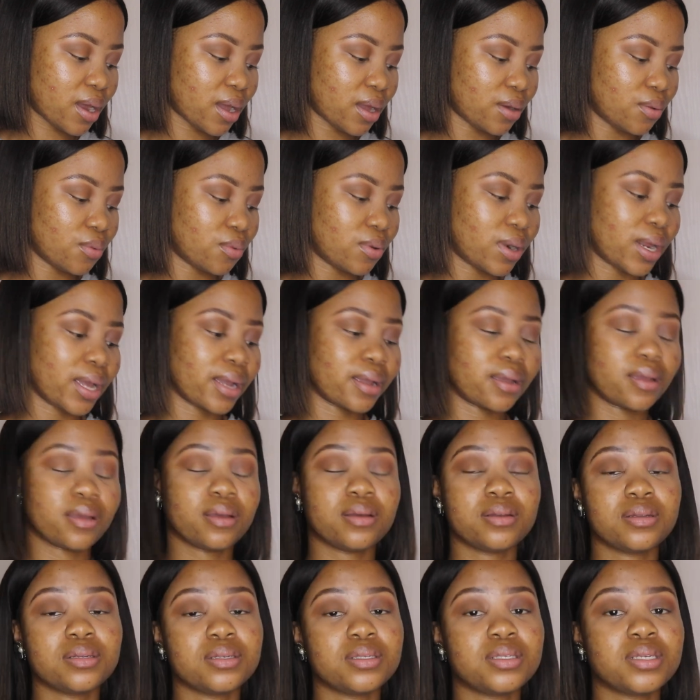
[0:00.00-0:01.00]
I don't like
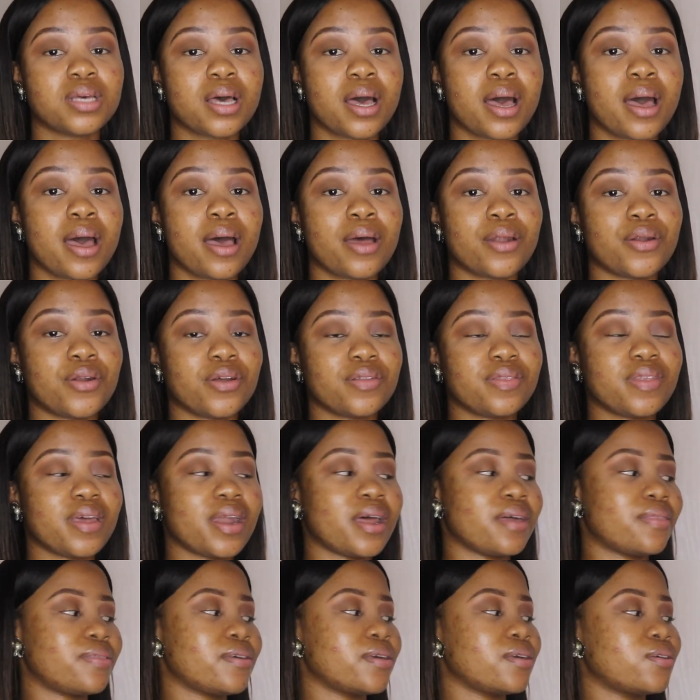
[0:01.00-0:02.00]
kids, not that
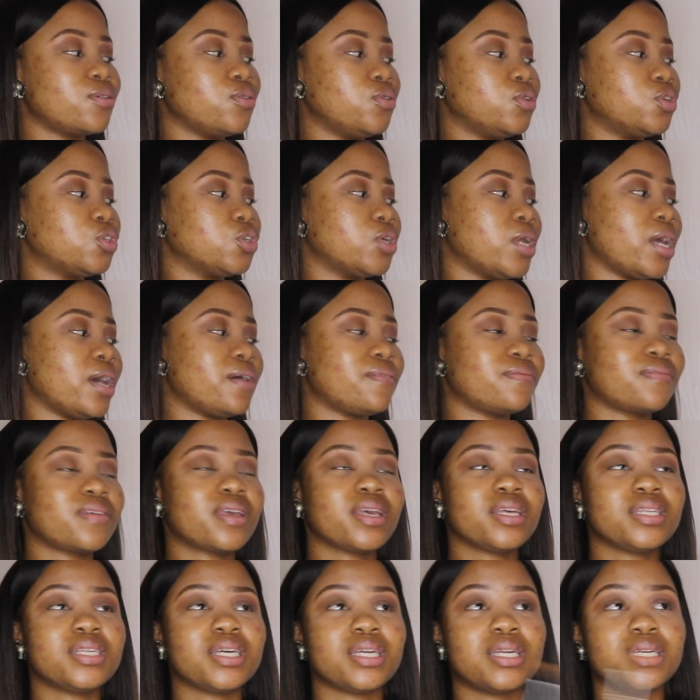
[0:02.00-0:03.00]
I think you should have
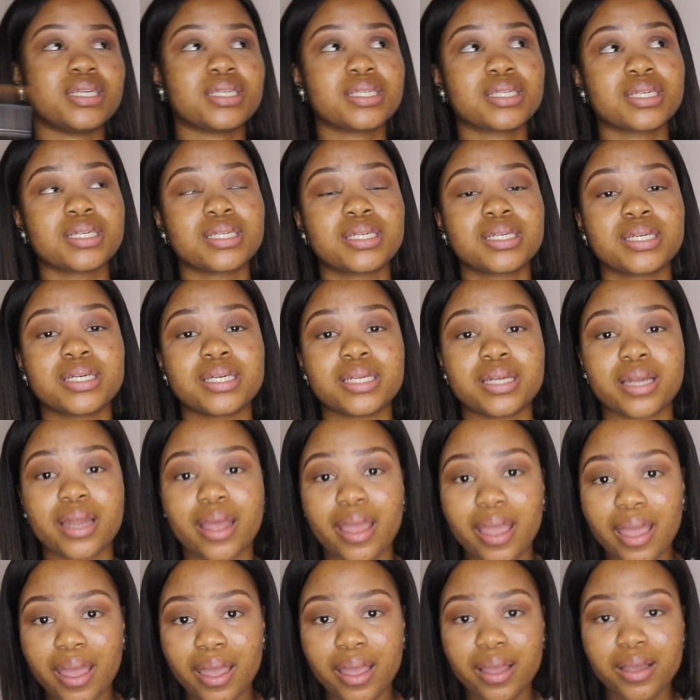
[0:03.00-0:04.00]
kids at a certain
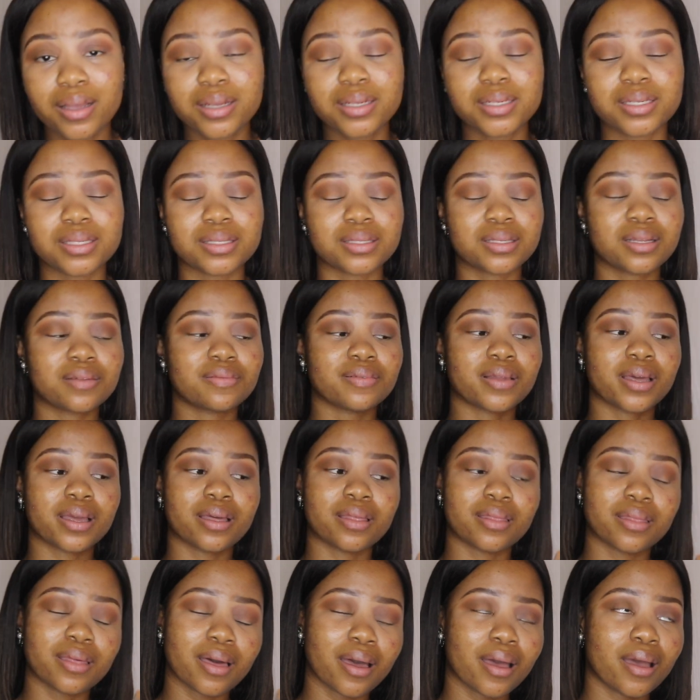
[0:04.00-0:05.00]
age and stuff like
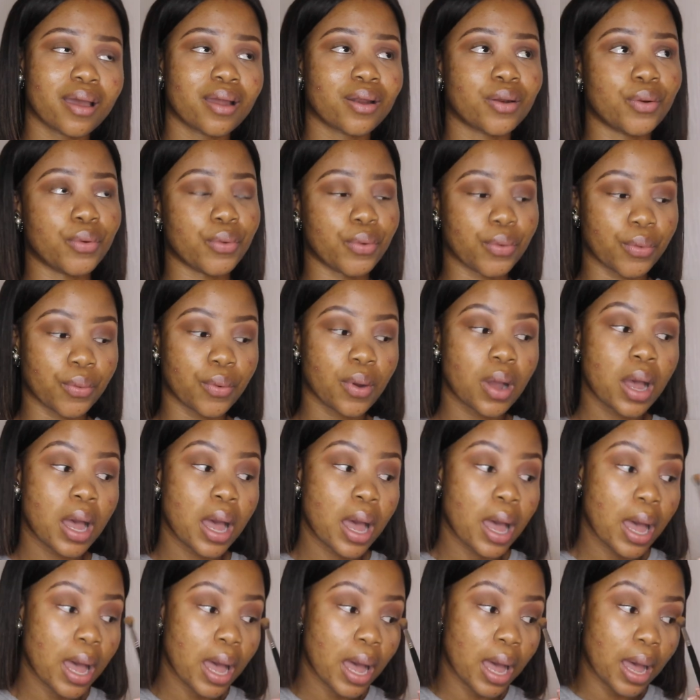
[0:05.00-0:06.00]
that, no.
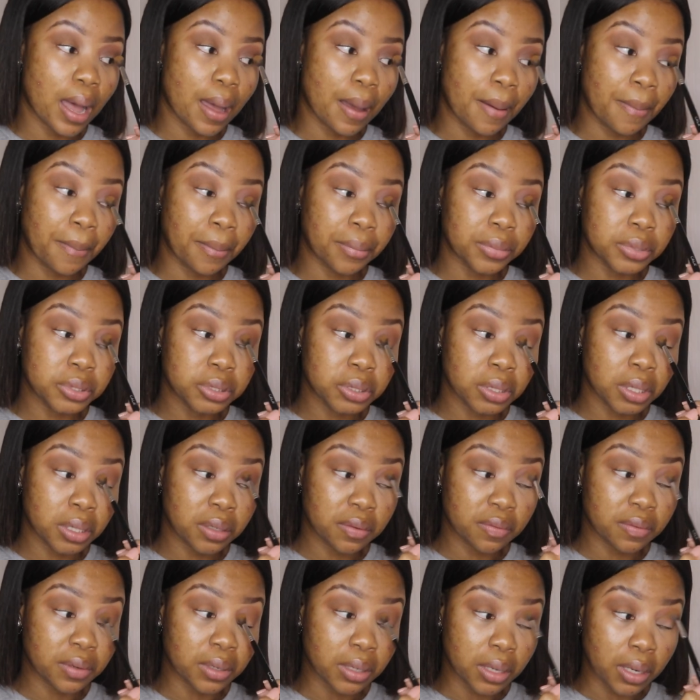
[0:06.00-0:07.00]
It's not
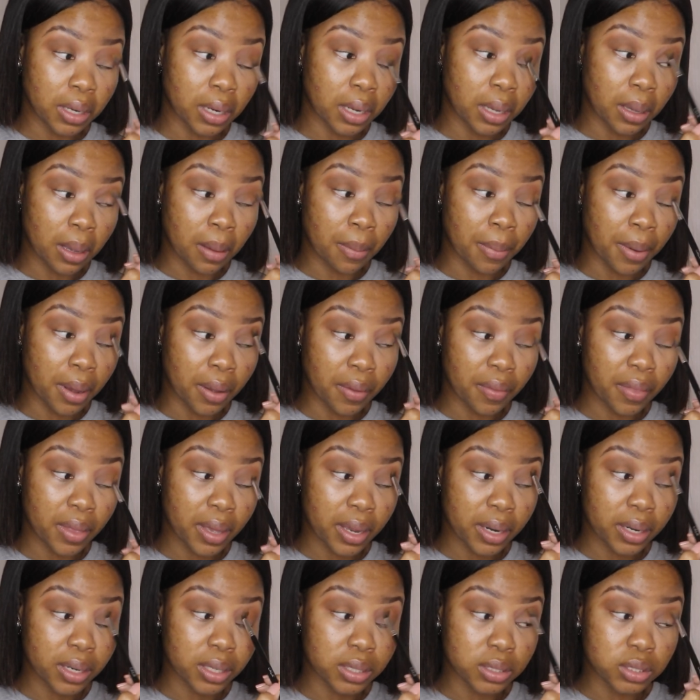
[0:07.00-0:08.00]
even about
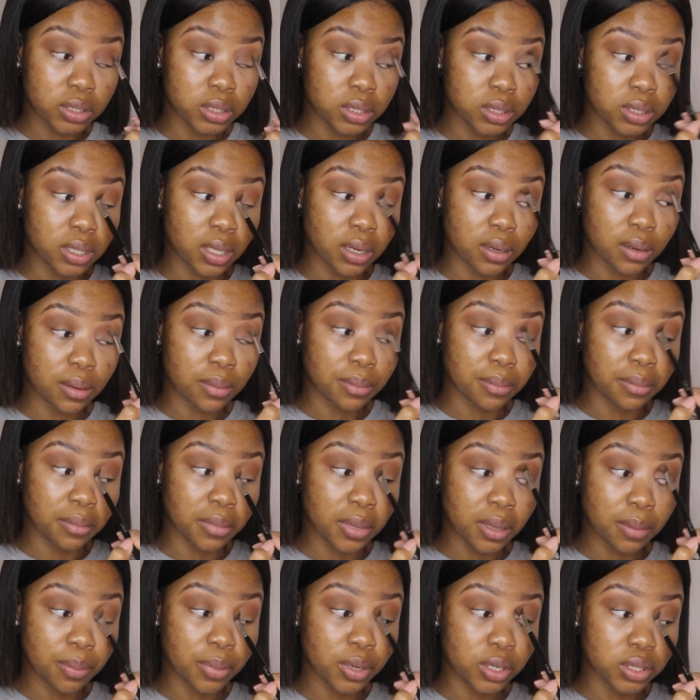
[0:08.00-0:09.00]
that. It's just that
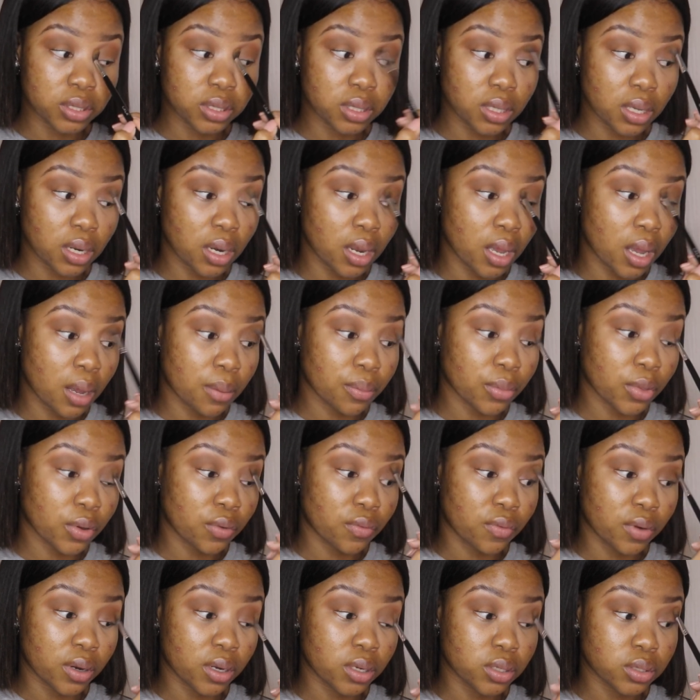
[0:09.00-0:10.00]
me personally, I'm not
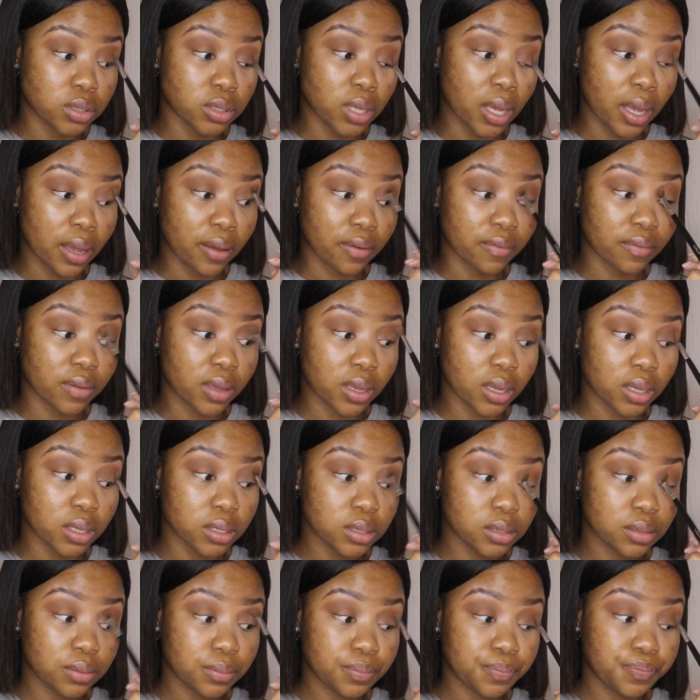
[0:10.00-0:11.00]
ready to have kids.